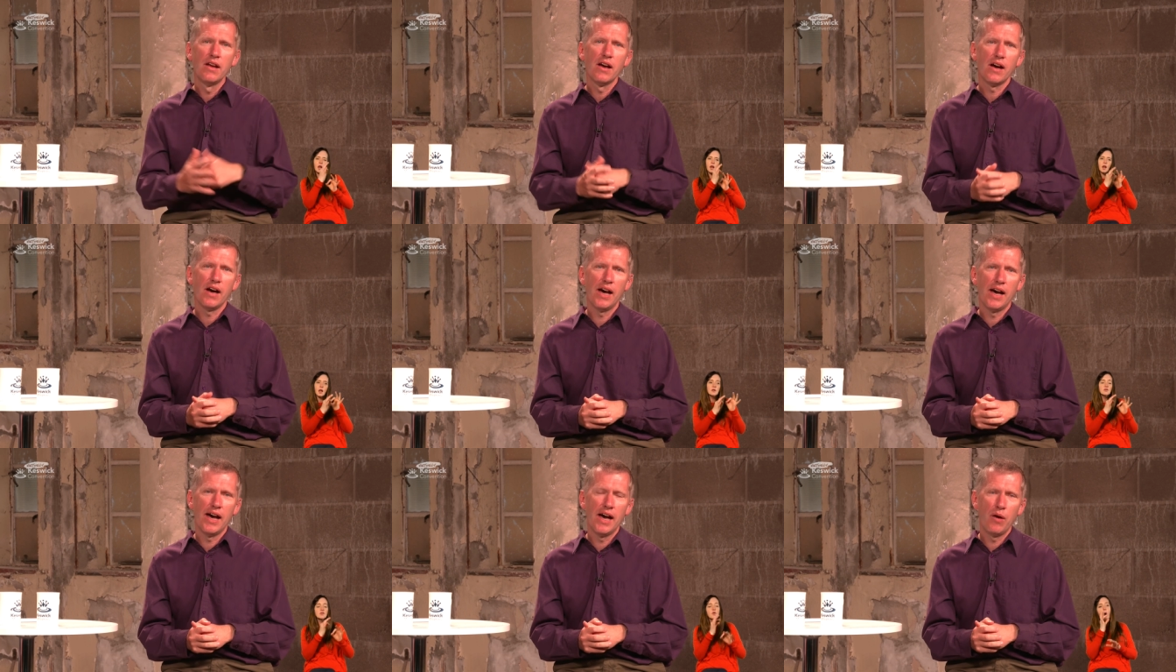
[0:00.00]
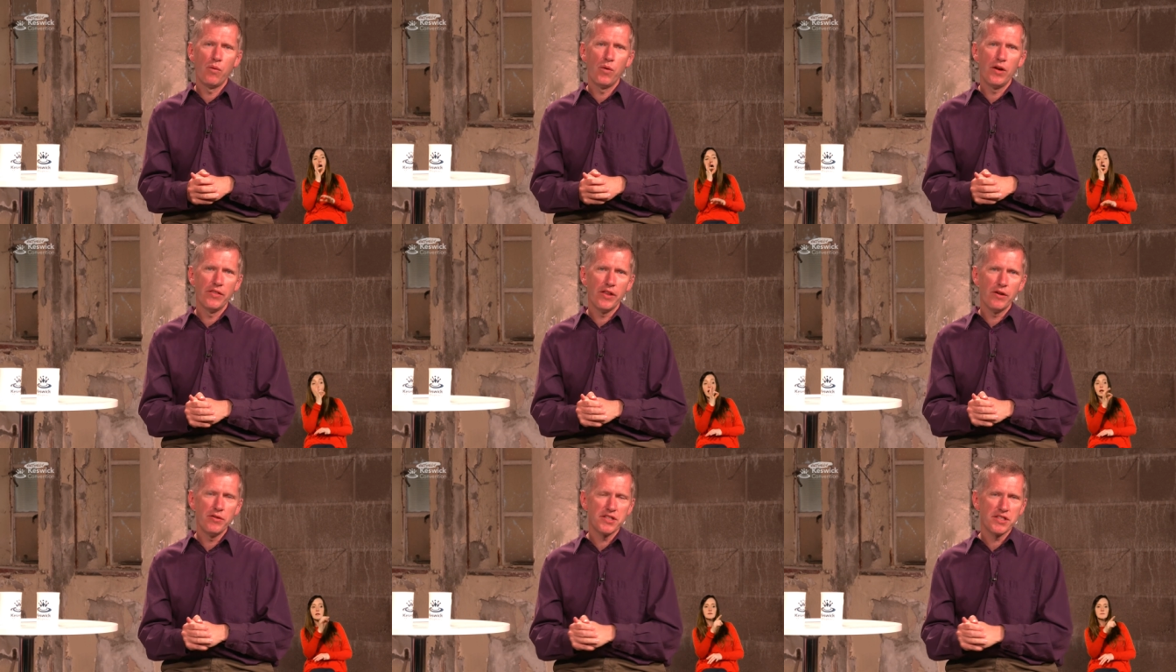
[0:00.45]
uh,
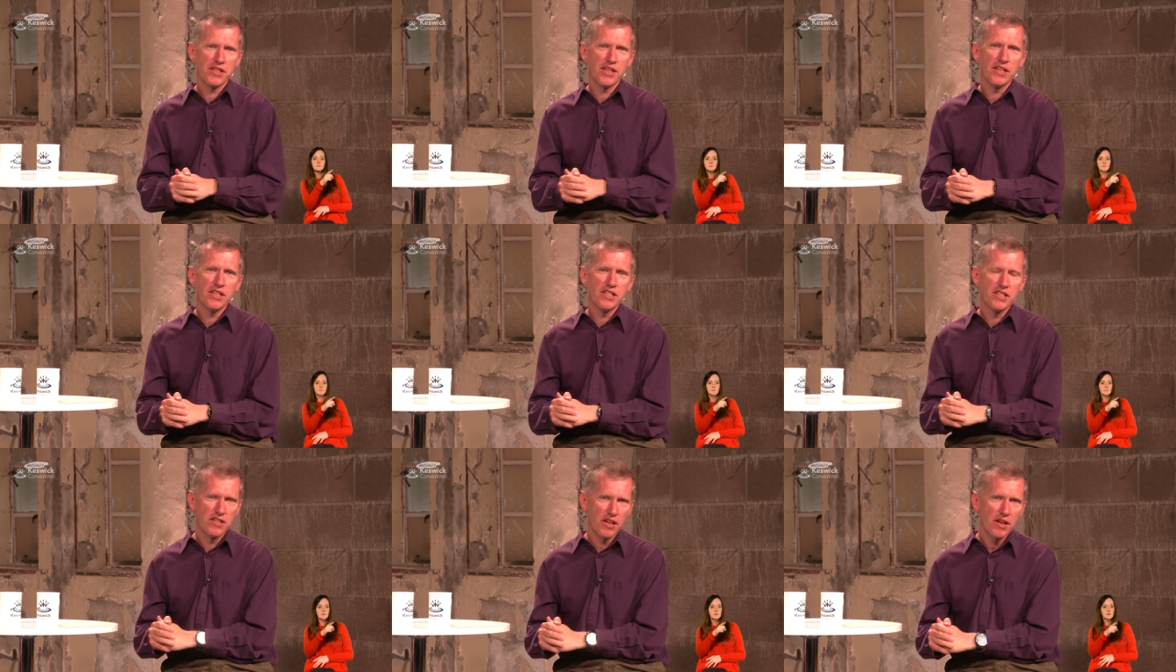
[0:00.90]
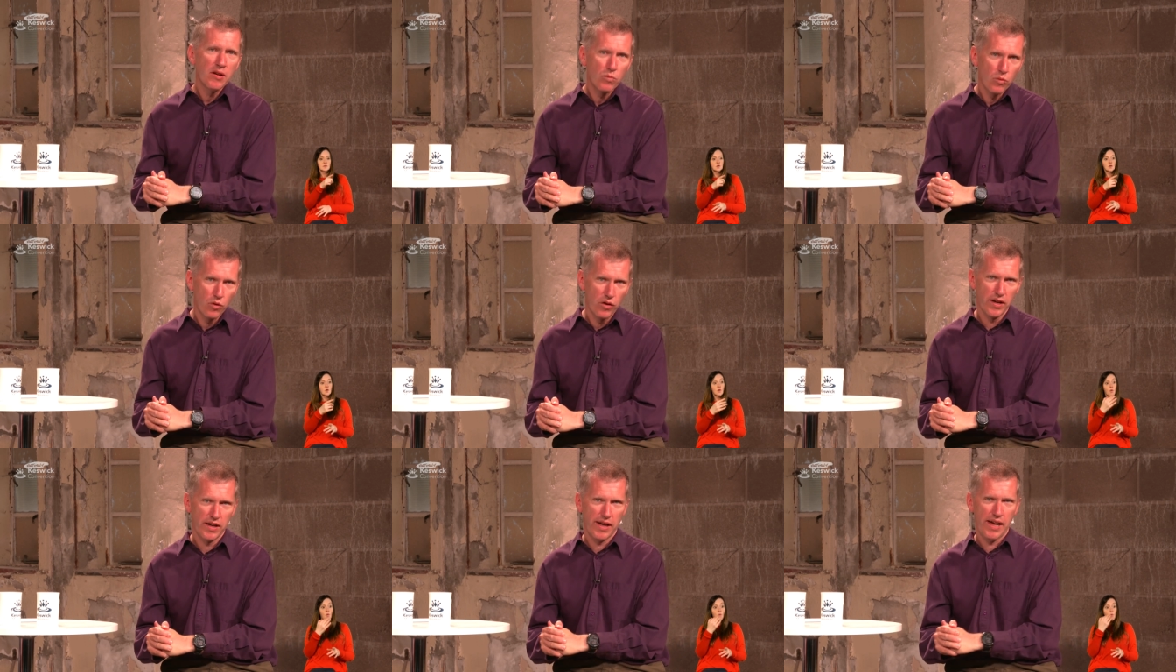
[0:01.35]
when those things don't
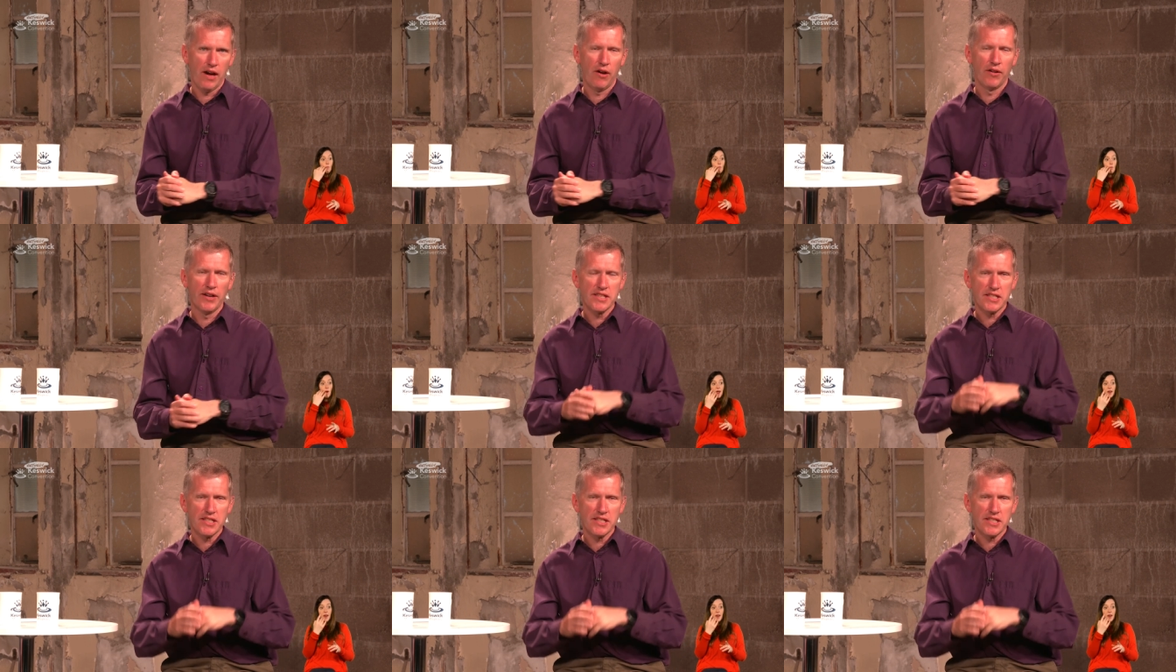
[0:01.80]
work out?